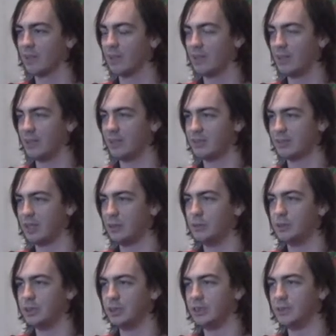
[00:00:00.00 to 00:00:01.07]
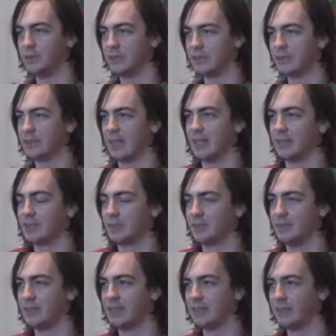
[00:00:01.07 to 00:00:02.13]
it shows you in the stats
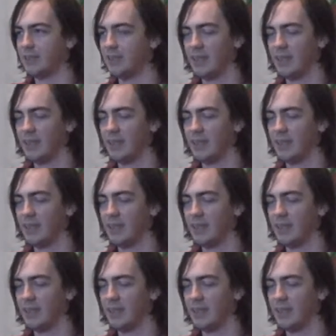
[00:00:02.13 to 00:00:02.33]
screen.